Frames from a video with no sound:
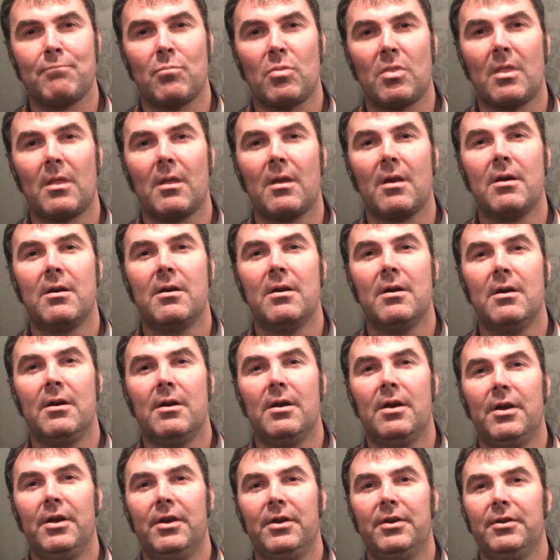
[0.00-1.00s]
What are you What are you
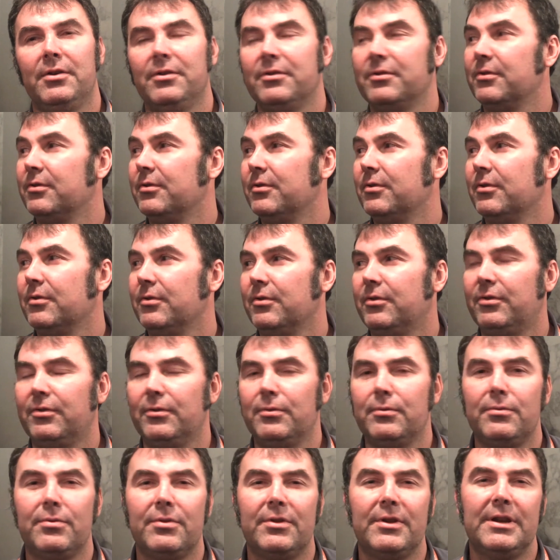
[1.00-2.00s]
trying to get out of it?
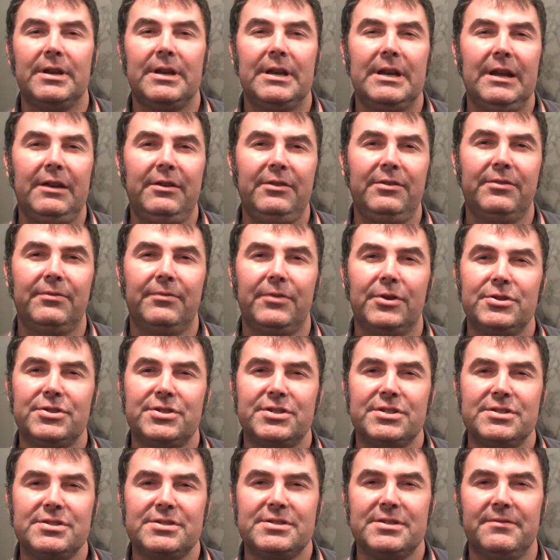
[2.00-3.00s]
So, the next
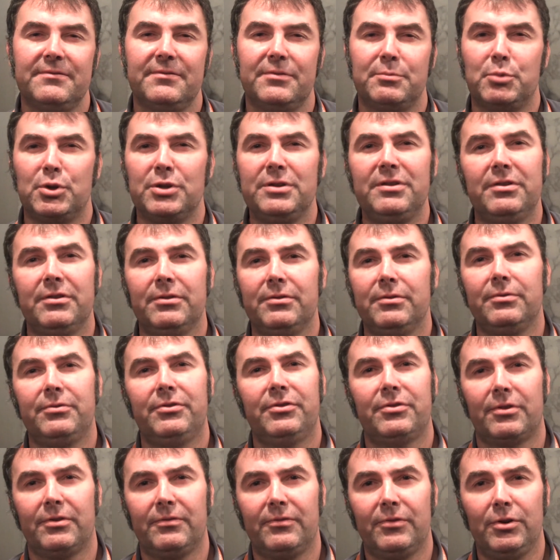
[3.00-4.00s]
versions of Ubuntu
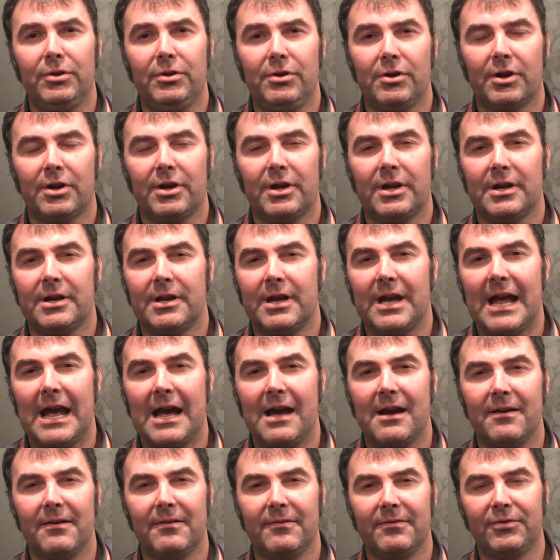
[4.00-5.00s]
Server are going to
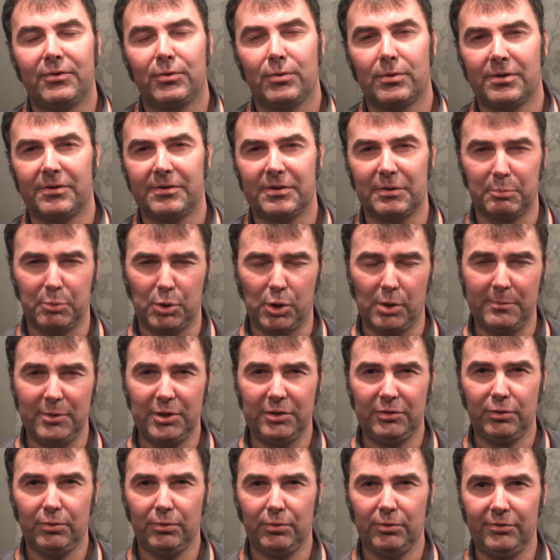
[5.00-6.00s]
have sort of
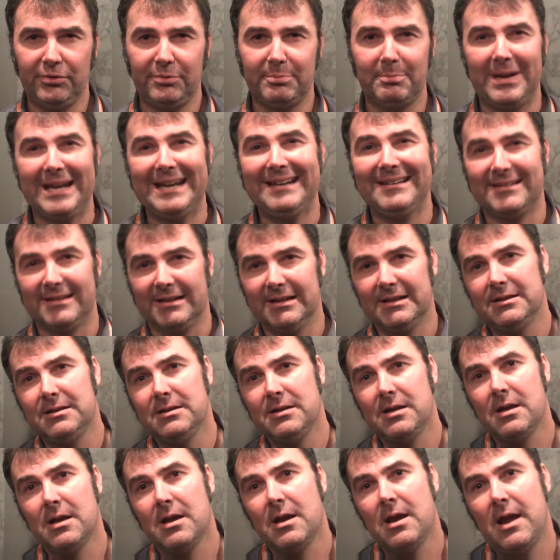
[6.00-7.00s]
deployment tools baked in,
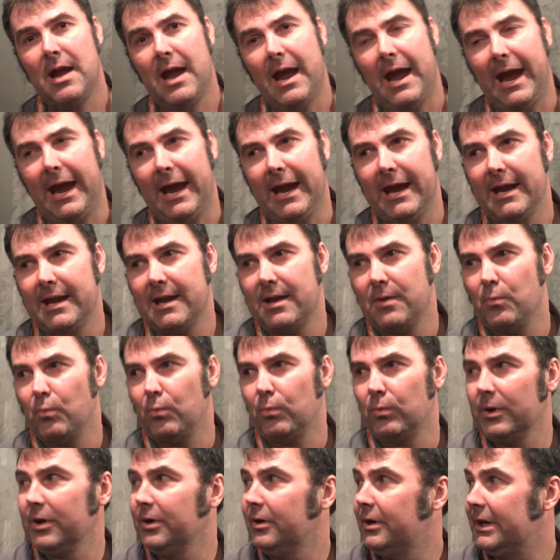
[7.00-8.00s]
and
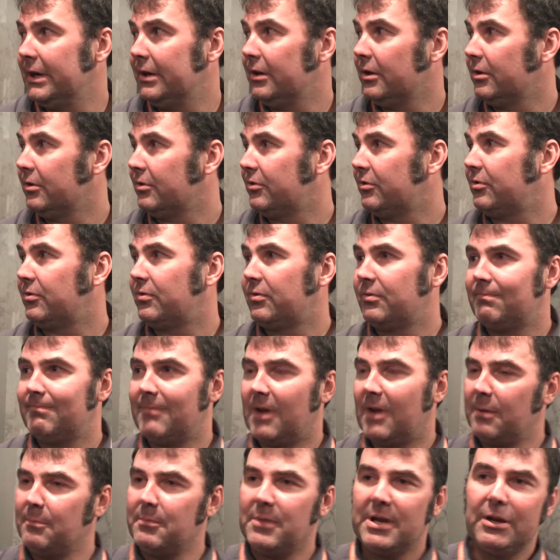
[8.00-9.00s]
we're here.
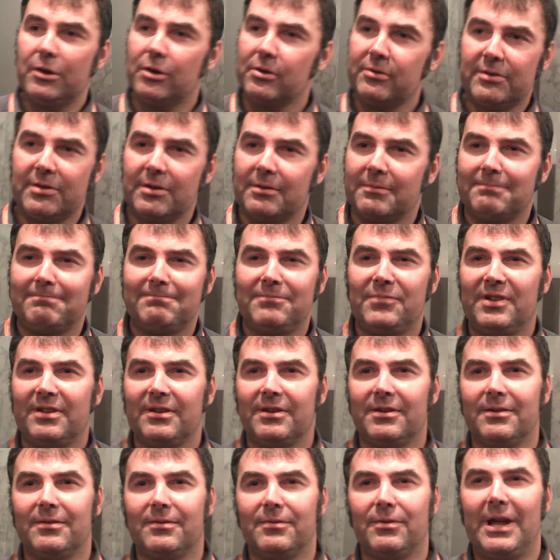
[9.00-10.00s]
I'm here to
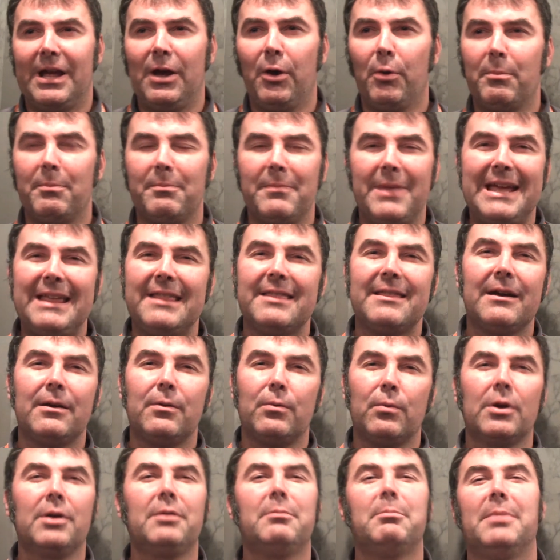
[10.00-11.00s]
to help make
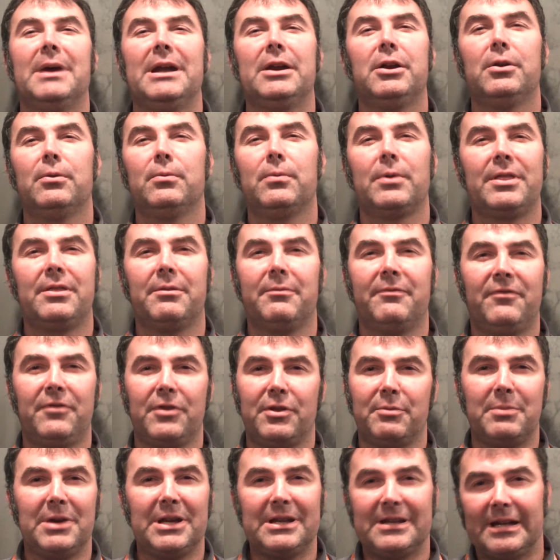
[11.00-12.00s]
that work better with the,
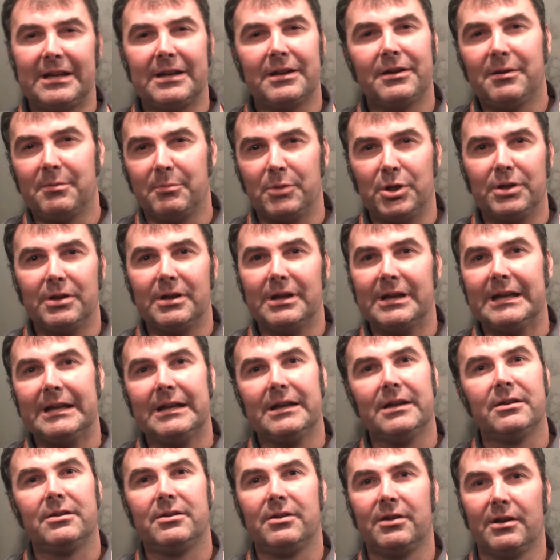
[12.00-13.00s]
for the big data community.
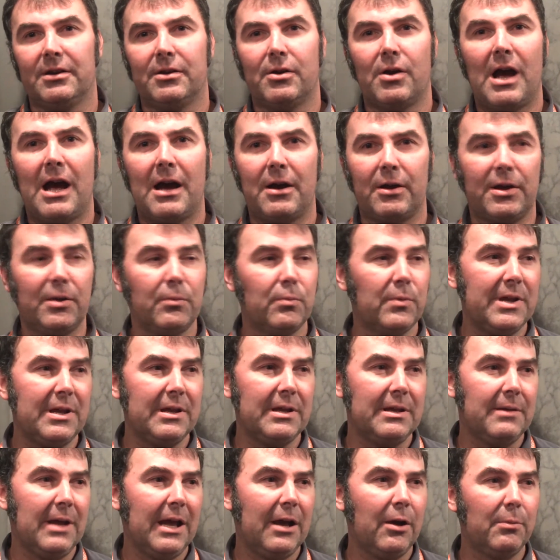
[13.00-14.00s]
And you know, how can
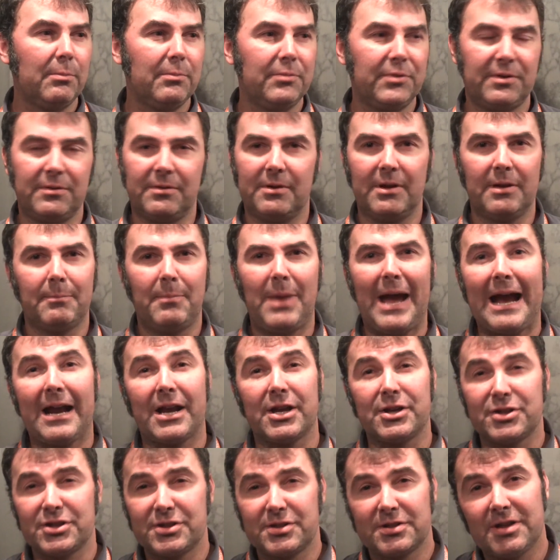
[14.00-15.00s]
we help
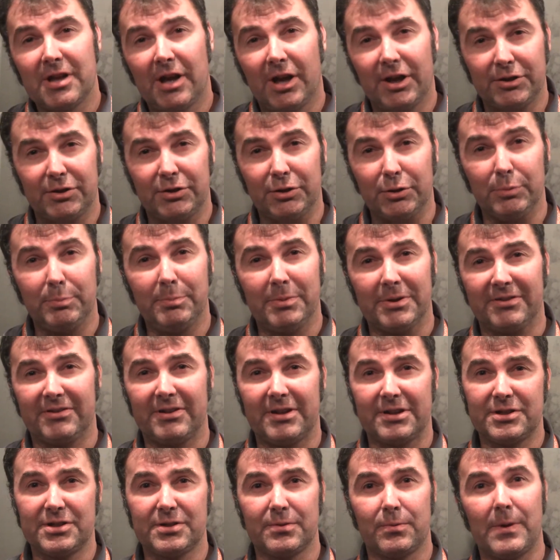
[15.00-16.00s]
packaged Hadoop in
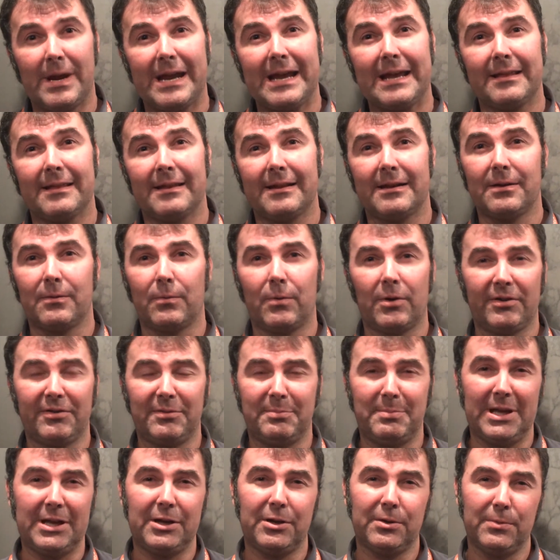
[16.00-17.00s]
such a way that it
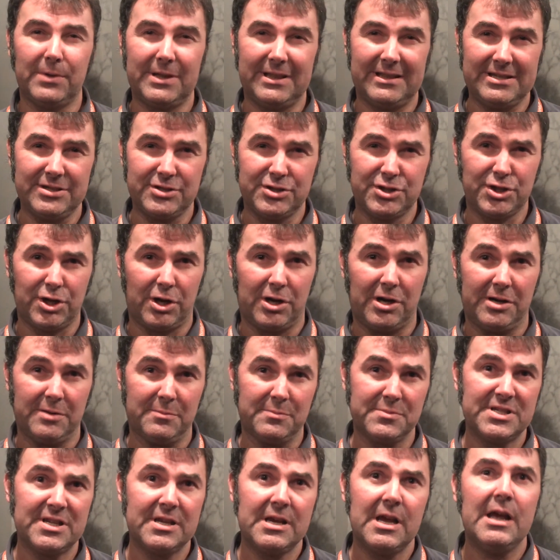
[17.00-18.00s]
works better with these
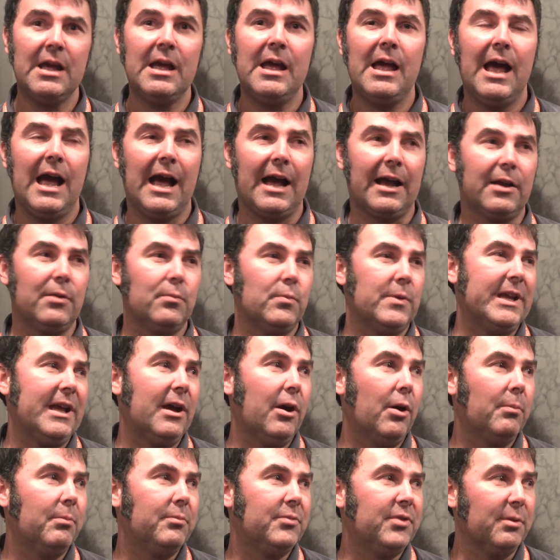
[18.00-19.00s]
charms? How can we
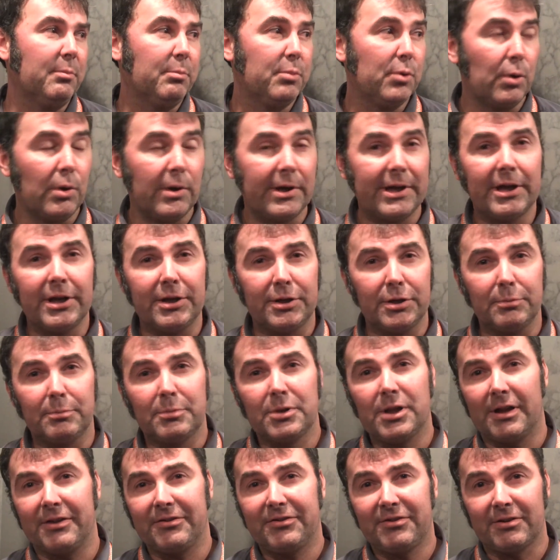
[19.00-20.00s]
help deploy
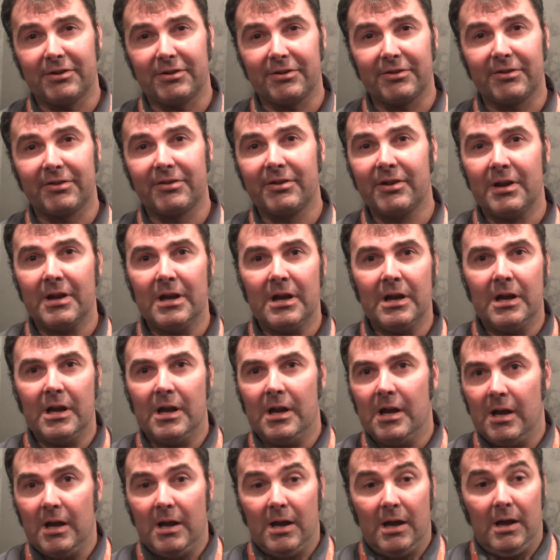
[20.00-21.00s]
Hadoop clusters
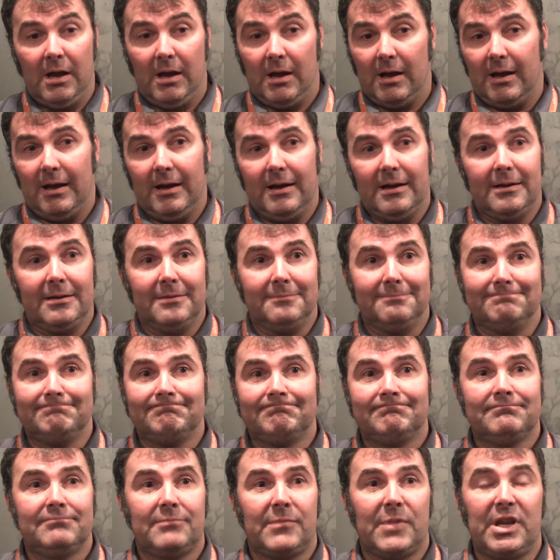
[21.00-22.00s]
um,
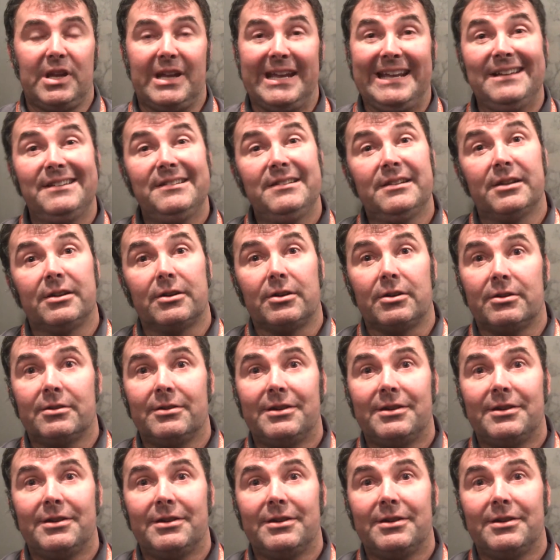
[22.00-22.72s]
easier?